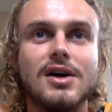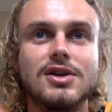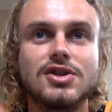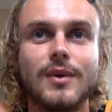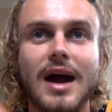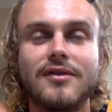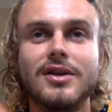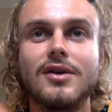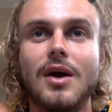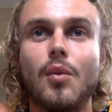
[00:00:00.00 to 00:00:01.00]
So we have to
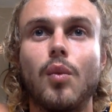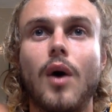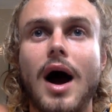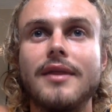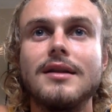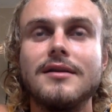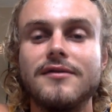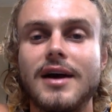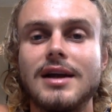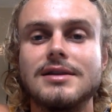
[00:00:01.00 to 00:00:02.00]
look at why the
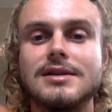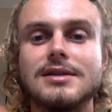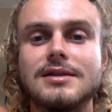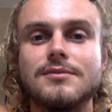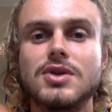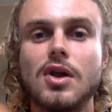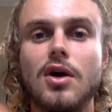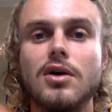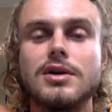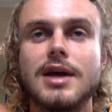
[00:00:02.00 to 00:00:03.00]
lymphatic system's
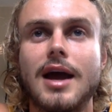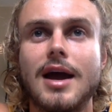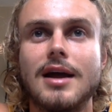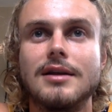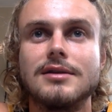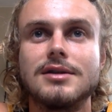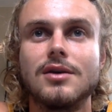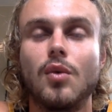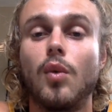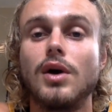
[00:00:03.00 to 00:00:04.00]
clogged and
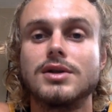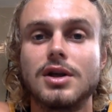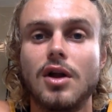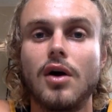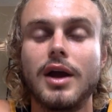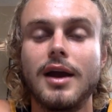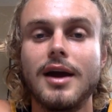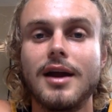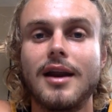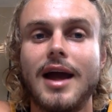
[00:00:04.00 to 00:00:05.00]
what's clogging
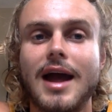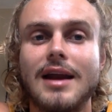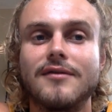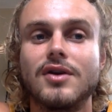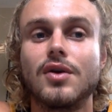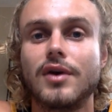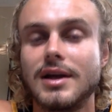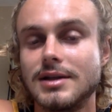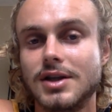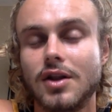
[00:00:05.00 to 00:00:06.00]
it, and if it
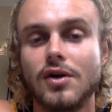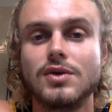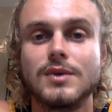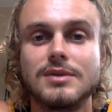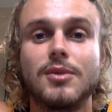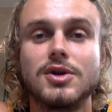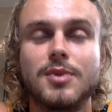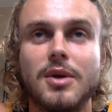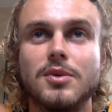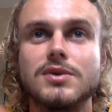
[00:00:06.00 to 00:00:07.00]
already is clogged, which most
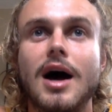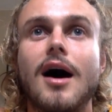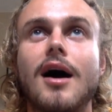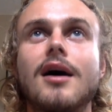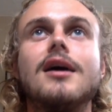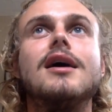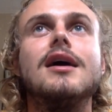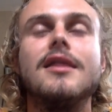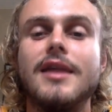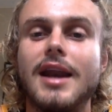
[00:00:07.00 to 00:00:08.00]
people's are,
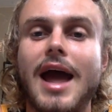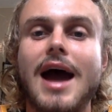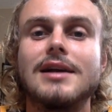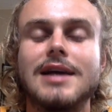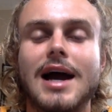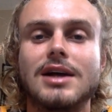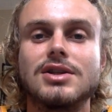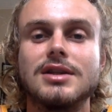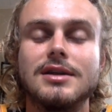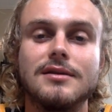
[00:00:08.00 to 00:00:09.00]
then how to
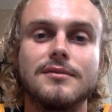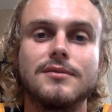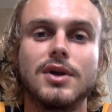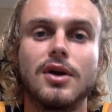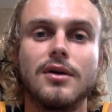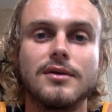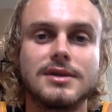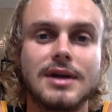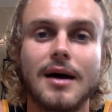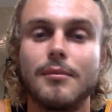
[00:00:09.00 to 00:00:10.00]
actually,
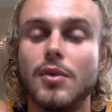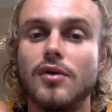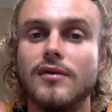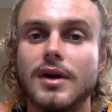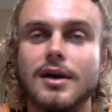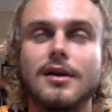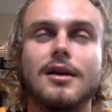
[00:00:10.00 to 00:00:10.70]
start moving it.